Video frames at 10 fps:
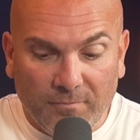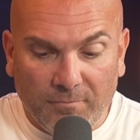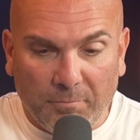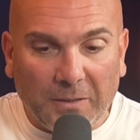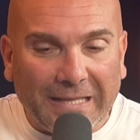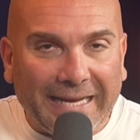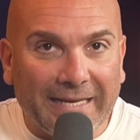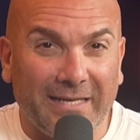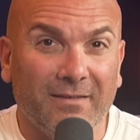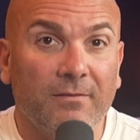
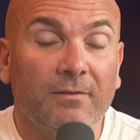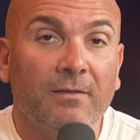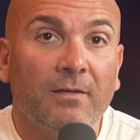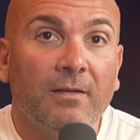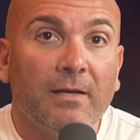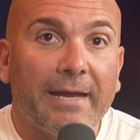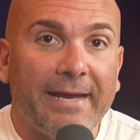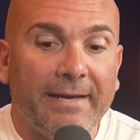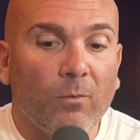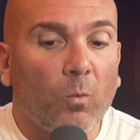planning.
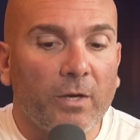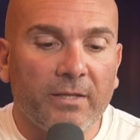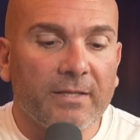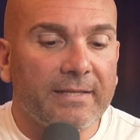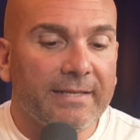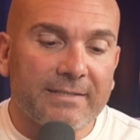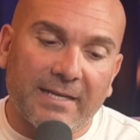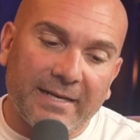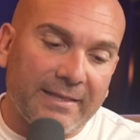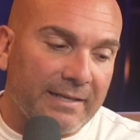And one of the things that
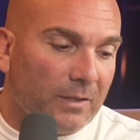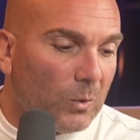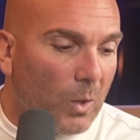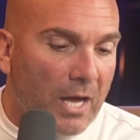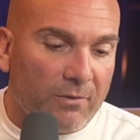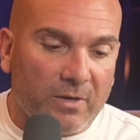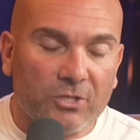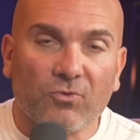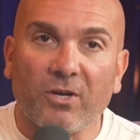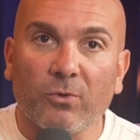I think a lot of
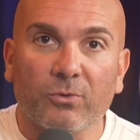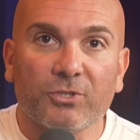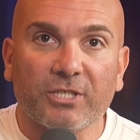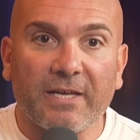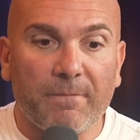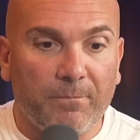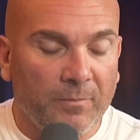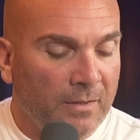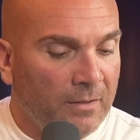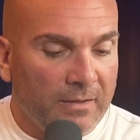restaurant owners skip
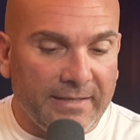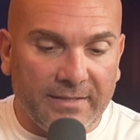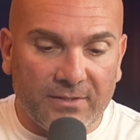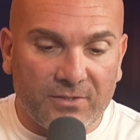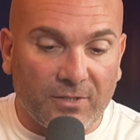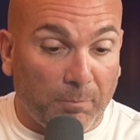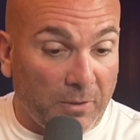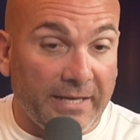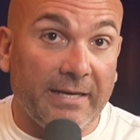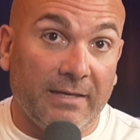is the
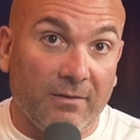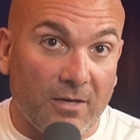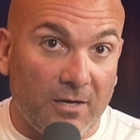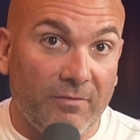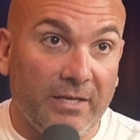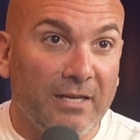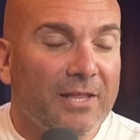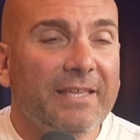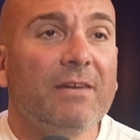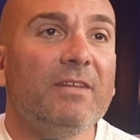planning of it.
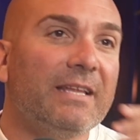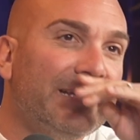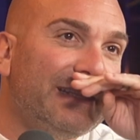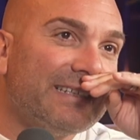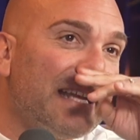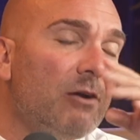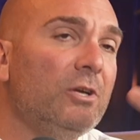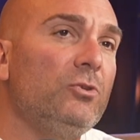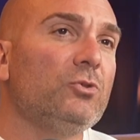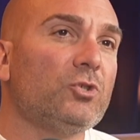Think of it like this. How
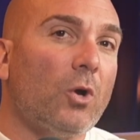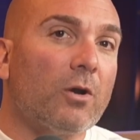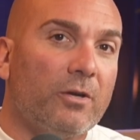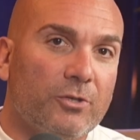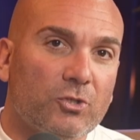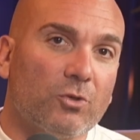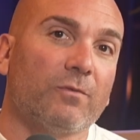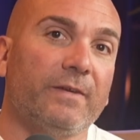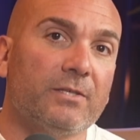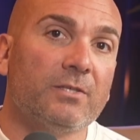can you start a
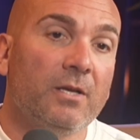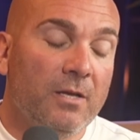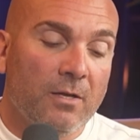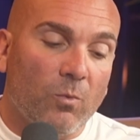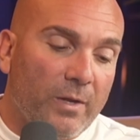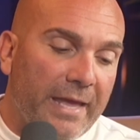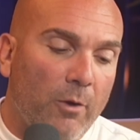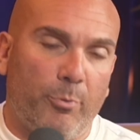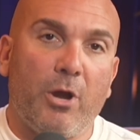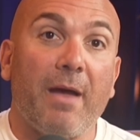service
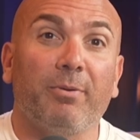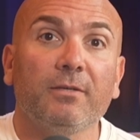without prep?